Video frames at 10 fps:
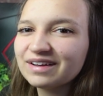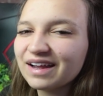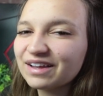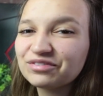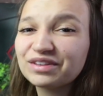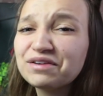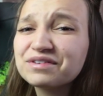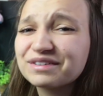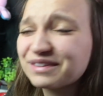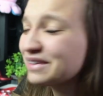I have
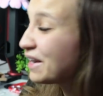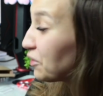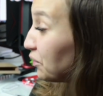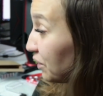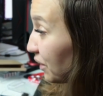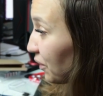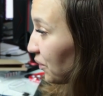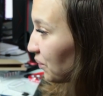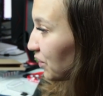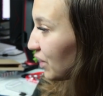never done air cooling
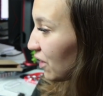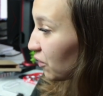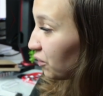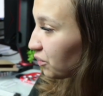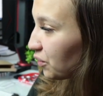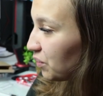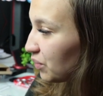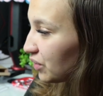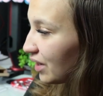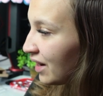compu air cooled
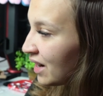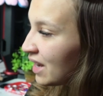computer.